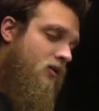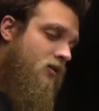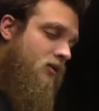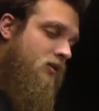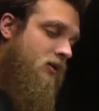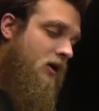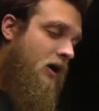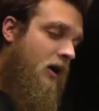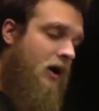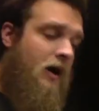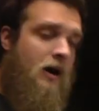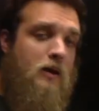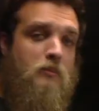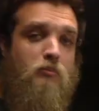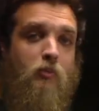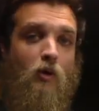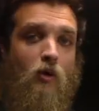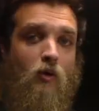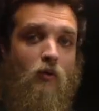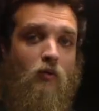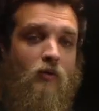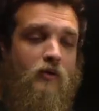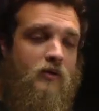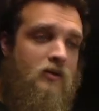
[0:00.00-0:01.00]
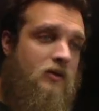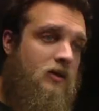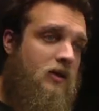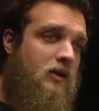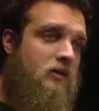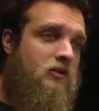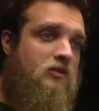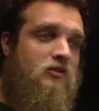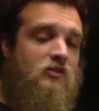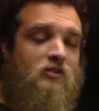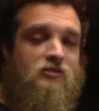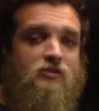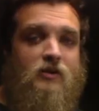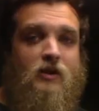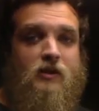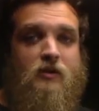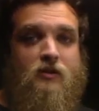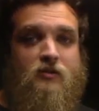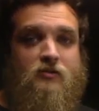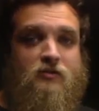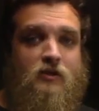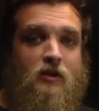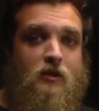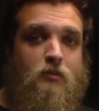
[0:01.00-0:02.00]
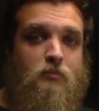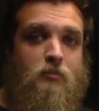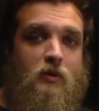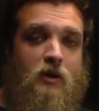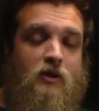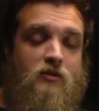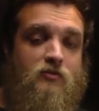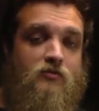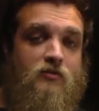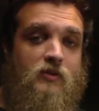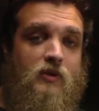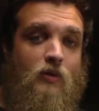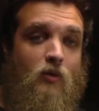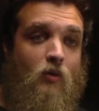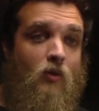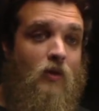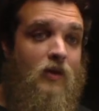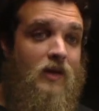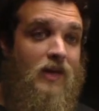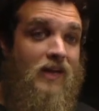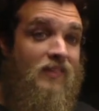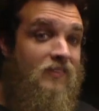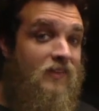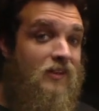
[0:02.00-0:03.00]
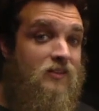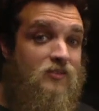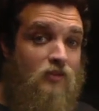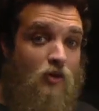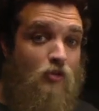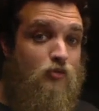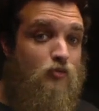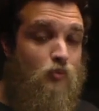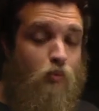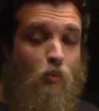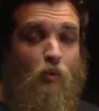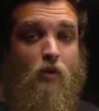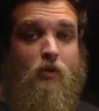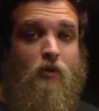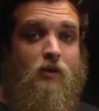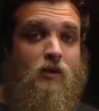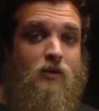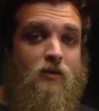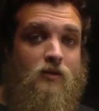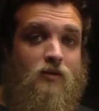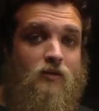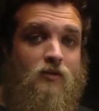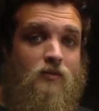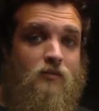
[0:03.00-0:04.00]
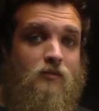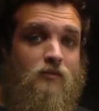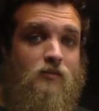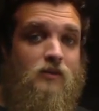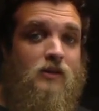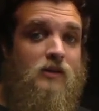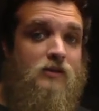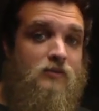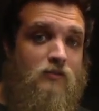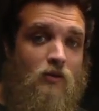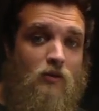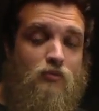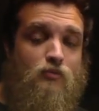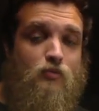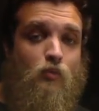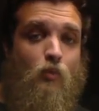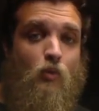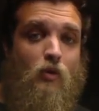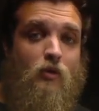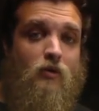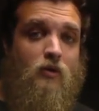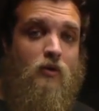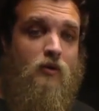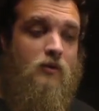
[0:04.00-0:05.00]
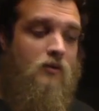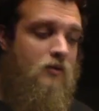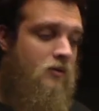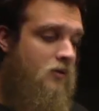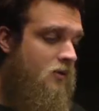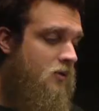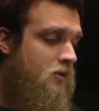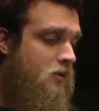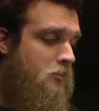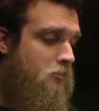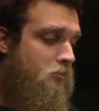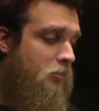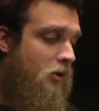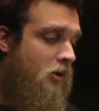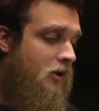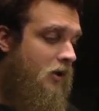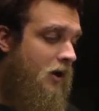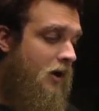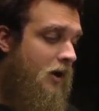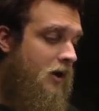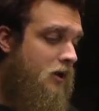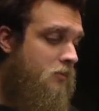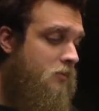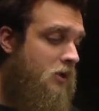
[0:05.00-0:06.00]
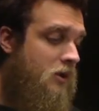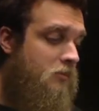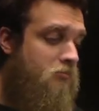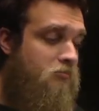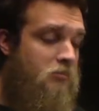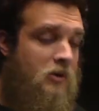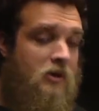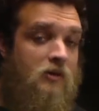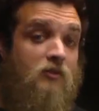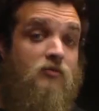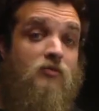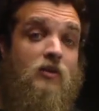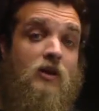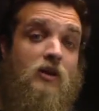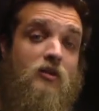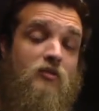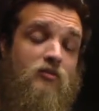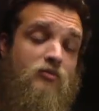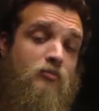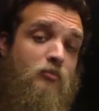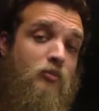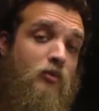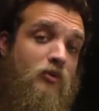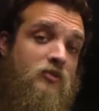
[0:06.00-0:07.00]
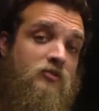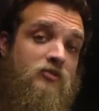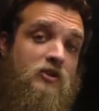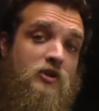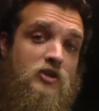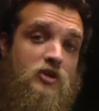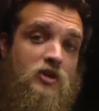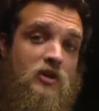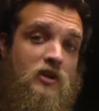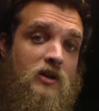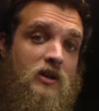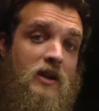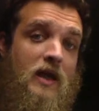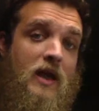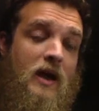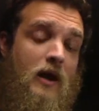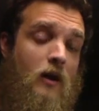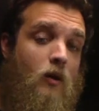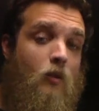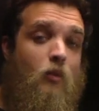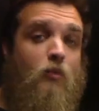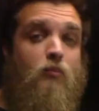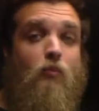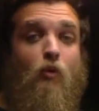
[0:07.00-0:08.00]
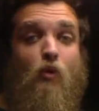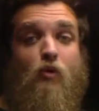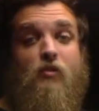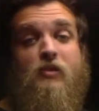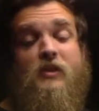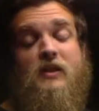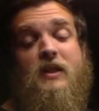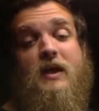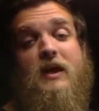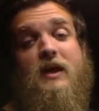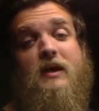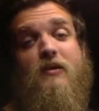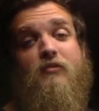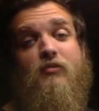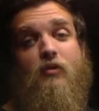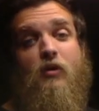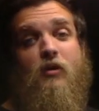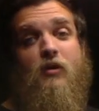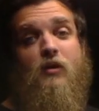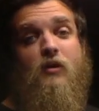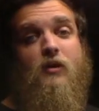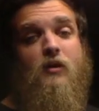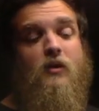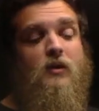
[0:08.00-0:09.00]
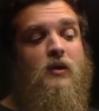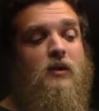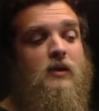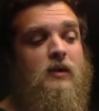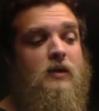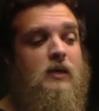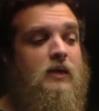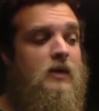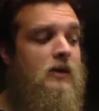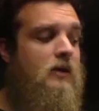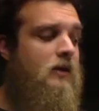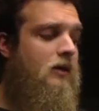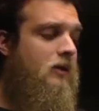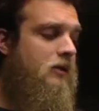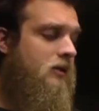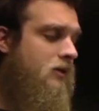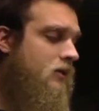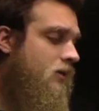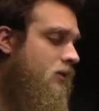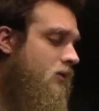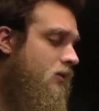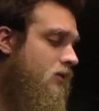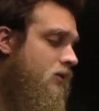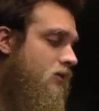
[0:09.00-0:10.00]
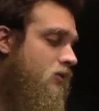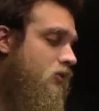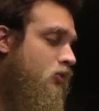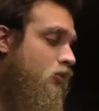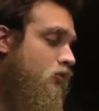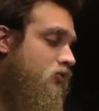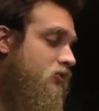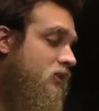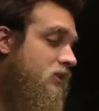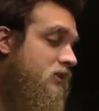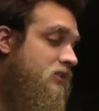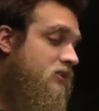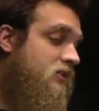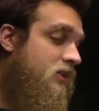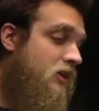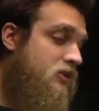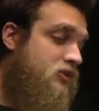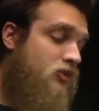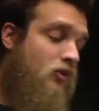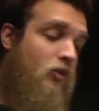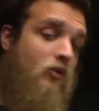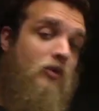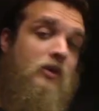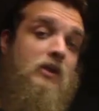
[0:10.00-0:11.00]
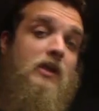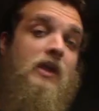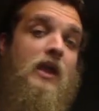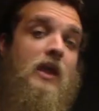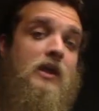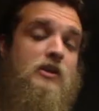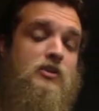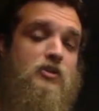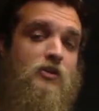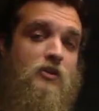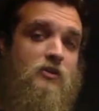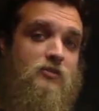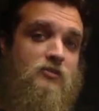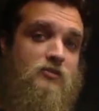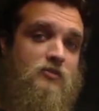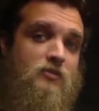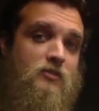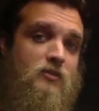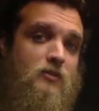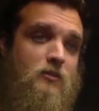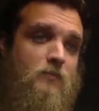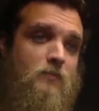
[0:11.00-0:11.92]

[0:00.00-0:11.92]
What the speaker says: you eyeball it, and you just kind of set it by feel. And that does work. It does work. But I am a big fan of precision now more than ever, and using digital gauges,